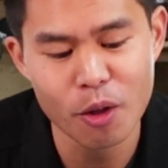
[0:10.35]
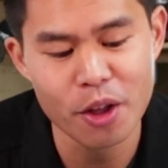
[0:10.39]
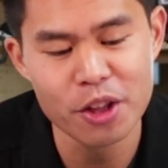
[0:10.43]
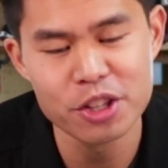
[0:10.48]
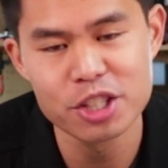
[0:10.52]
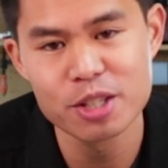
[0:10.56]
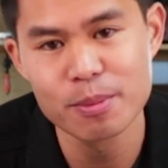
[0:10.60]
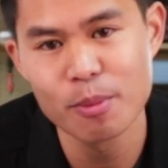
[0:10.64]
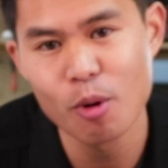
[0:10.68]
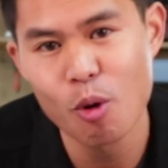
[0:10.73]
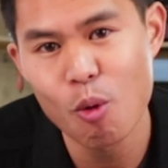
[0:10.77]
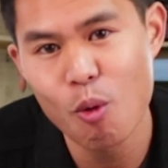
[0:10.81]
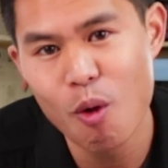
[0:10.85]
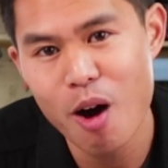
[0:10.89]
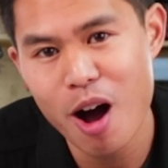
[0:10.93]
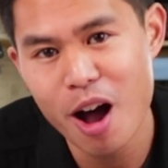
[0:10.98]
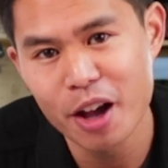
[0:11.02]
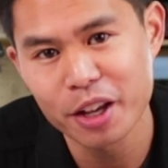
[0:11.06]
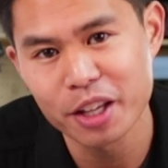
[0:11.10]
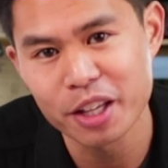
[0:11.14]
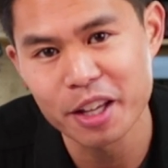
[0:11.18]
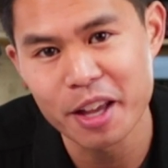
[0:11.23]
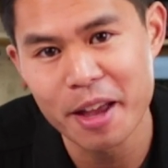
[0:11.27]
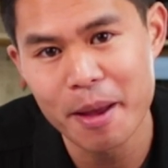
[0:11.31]
It's a
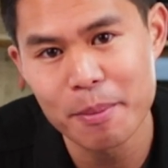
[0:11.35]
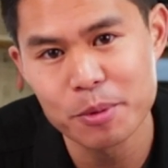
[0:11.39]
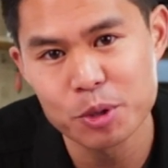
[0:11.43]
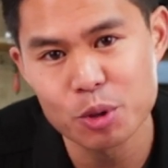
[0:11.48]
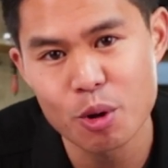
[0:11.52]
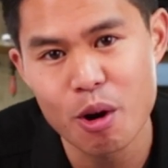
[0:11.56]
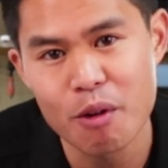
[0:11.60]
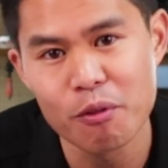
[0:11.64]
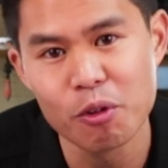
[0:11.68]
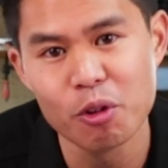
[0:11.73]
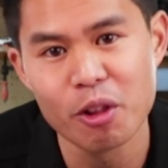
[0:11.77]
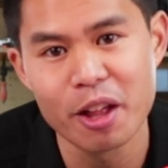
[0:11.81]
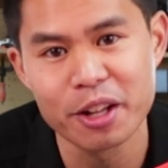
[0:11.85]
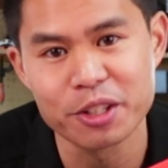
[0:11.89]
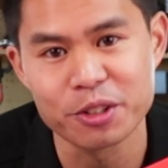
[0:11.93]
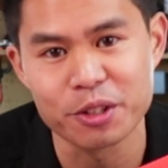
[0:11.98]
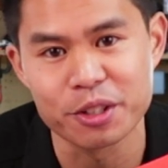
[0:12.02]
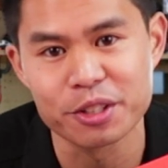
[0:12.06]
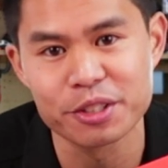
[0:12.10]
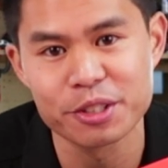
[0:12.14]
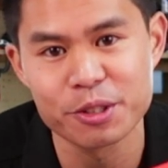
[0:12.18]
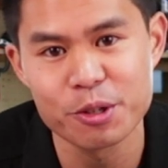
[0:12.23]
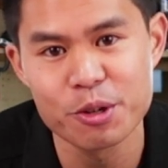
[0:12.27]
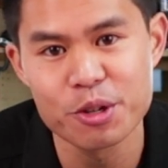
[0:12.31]
Milwaukee M12
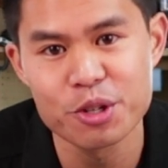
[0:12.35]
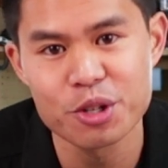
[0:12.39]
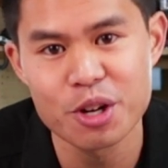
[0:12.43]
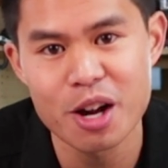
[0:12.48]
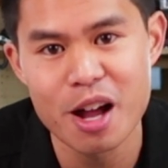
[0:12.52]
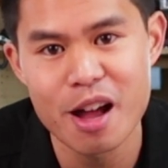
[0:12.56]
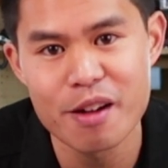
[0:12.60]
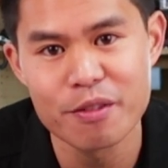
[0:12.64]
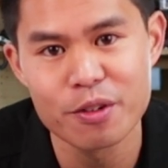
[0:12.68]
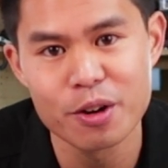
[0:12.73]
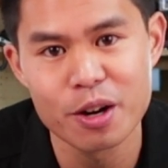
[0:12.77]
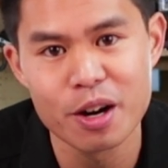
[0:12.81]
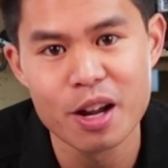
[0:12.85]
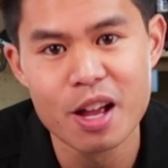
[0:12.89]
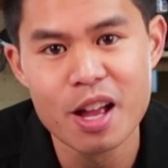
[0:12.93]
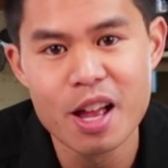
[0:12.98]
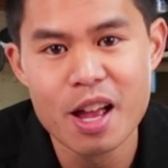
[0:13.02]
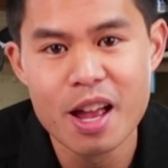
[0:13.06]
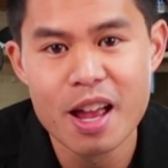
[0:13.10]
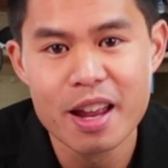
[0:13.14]
electric screwdriver.